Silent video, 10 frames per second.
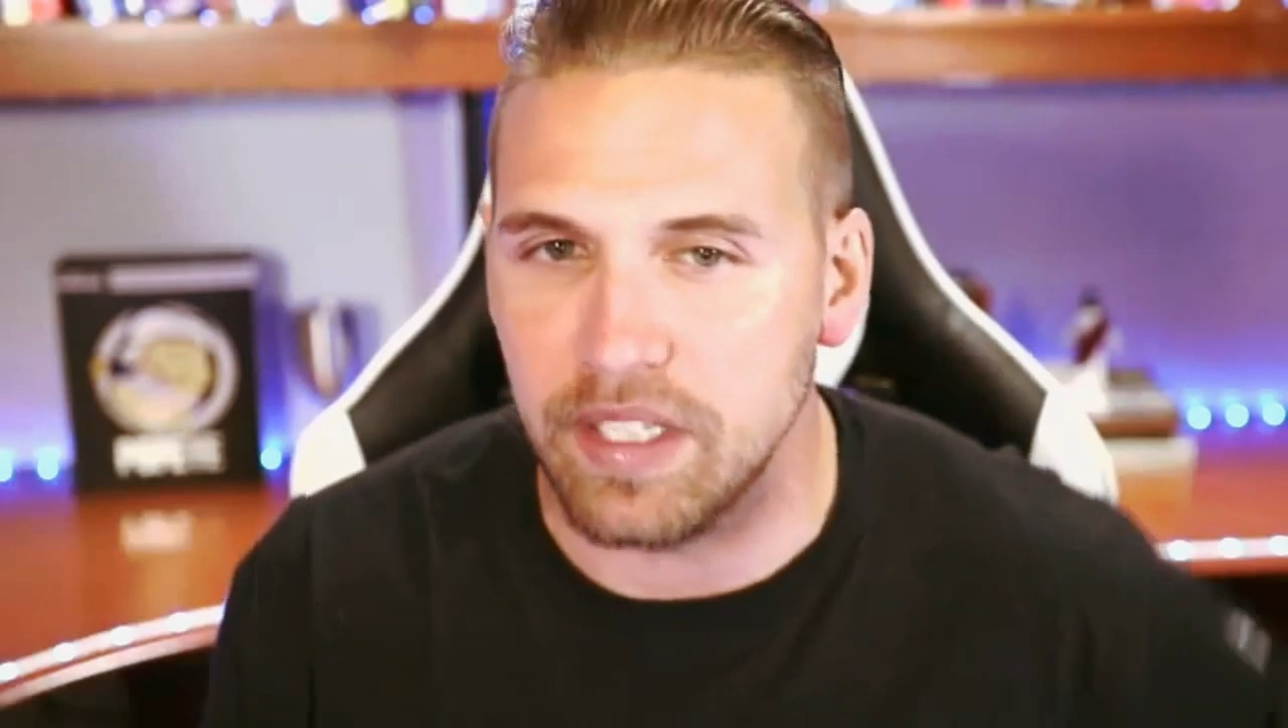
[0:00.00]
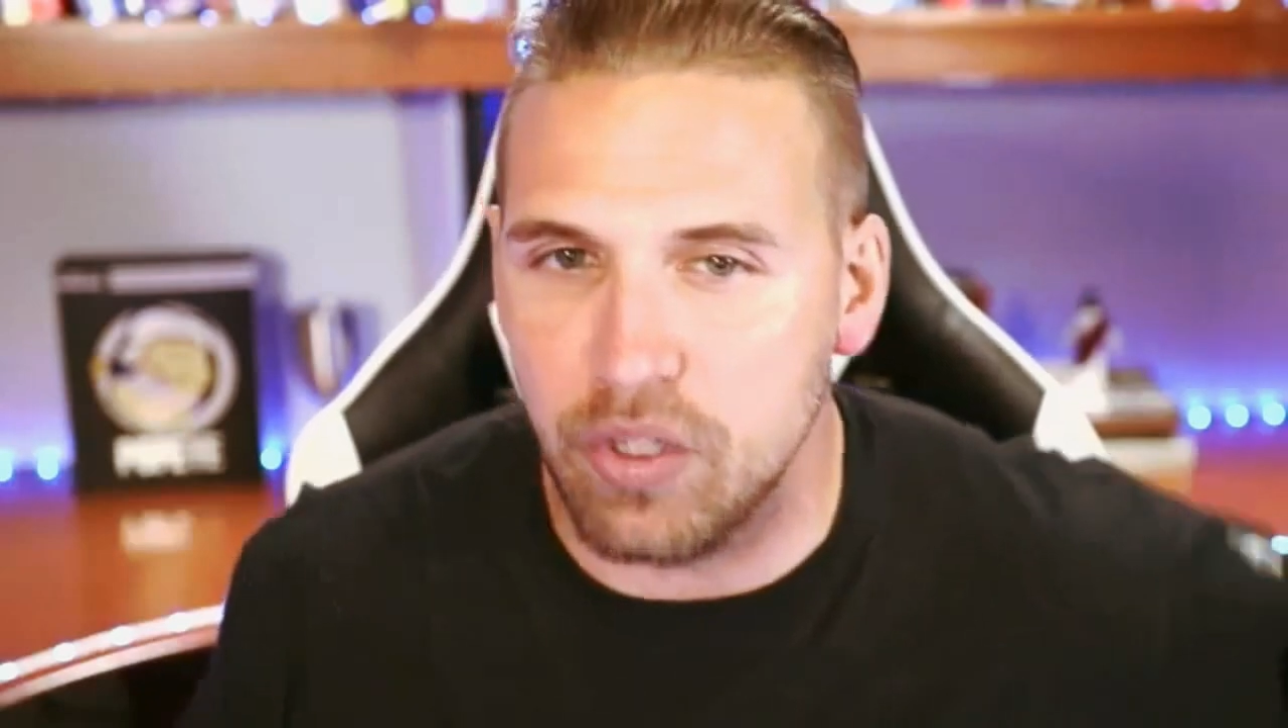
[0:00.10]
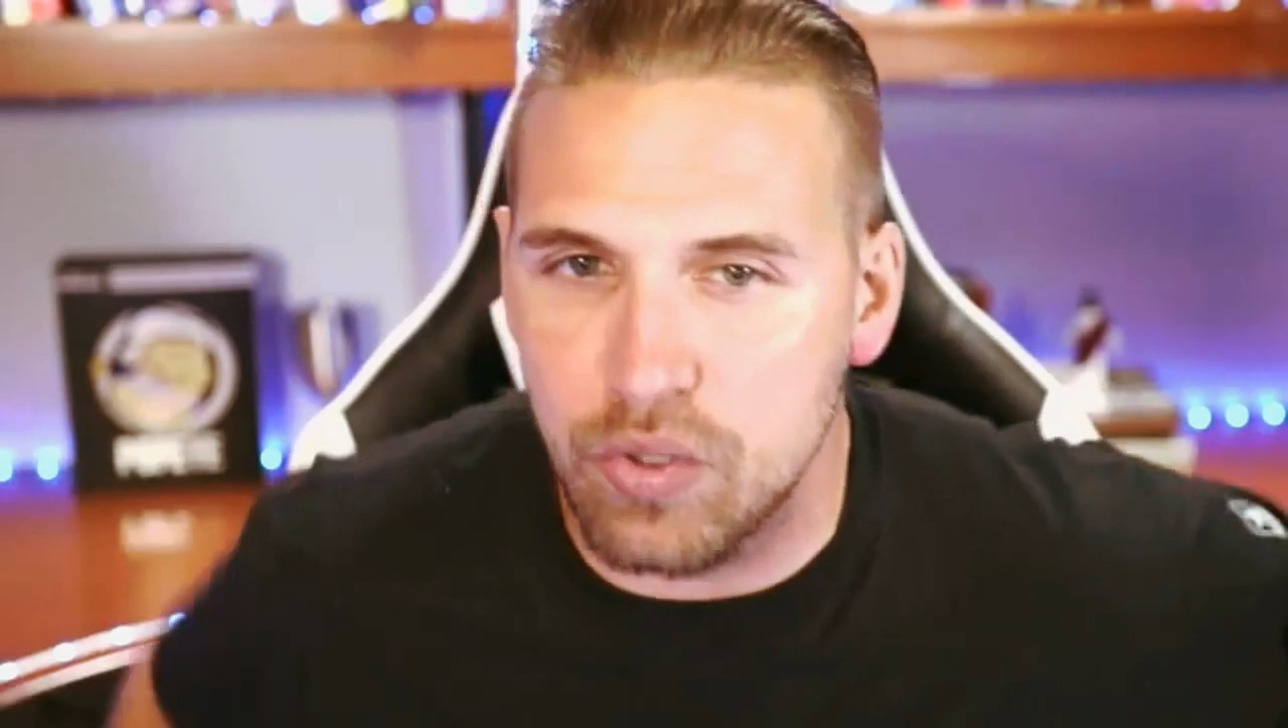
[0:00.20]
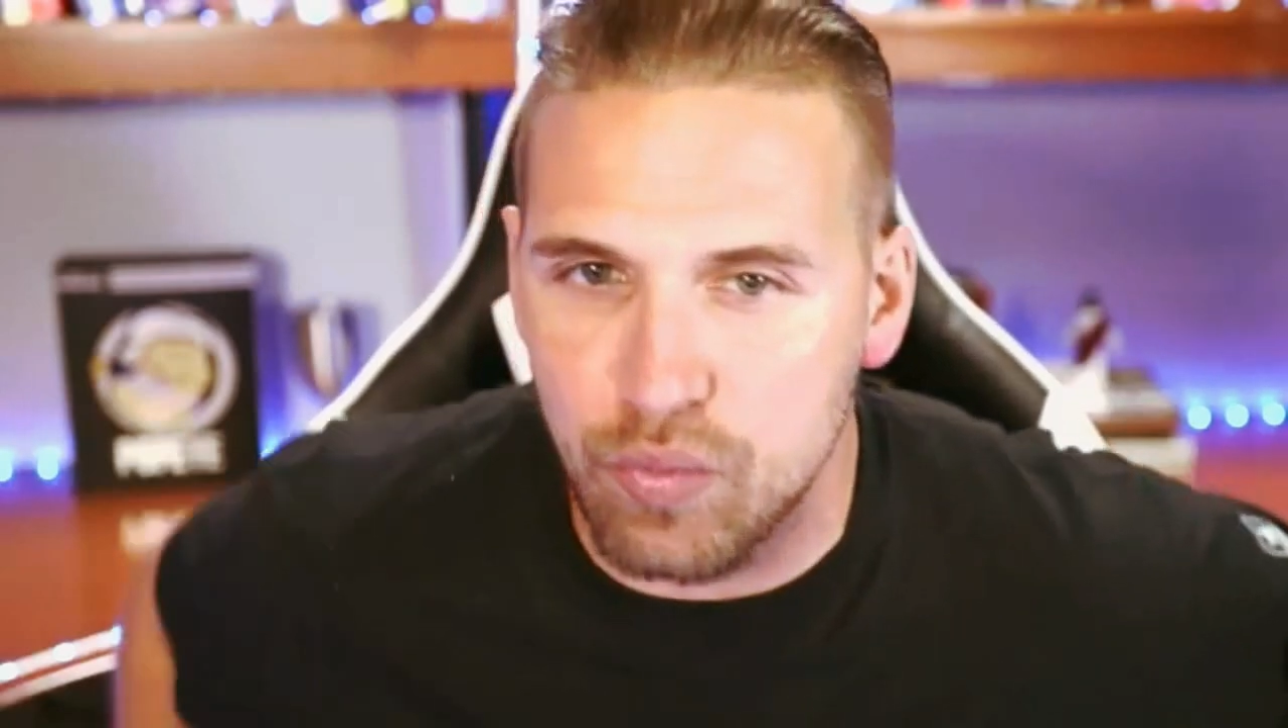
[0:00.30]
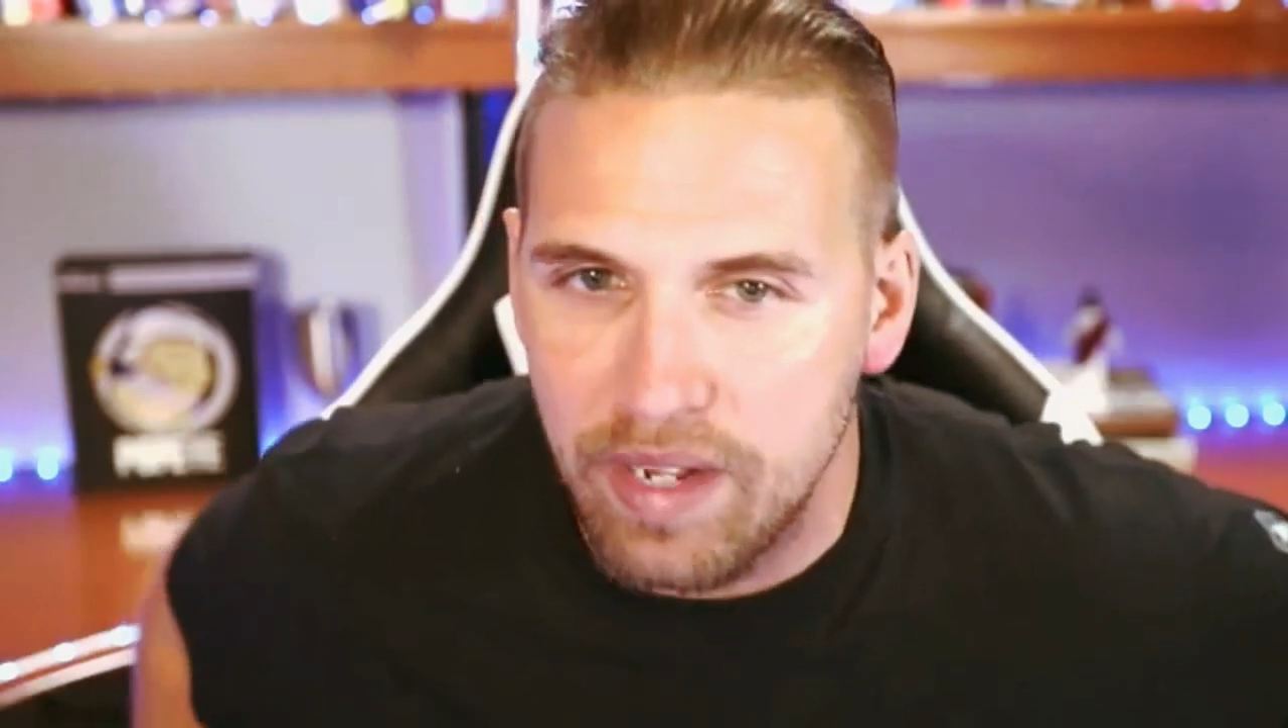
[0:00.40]

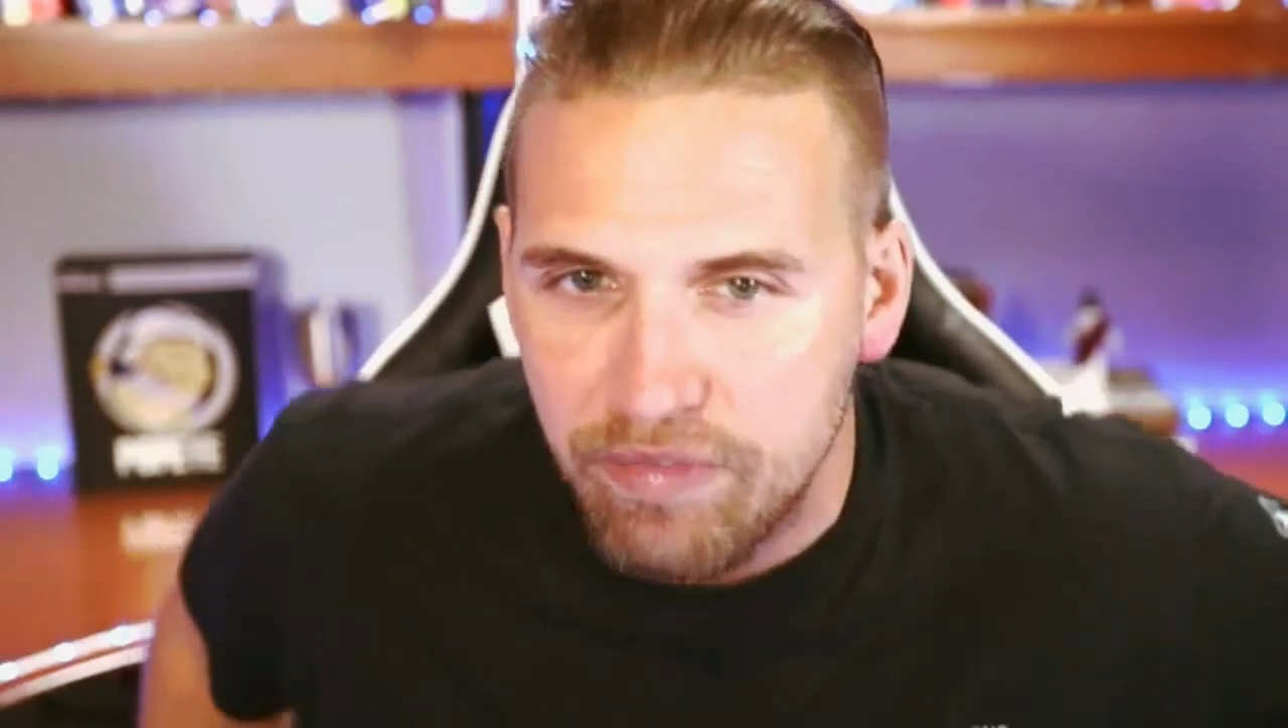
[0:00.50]
huge red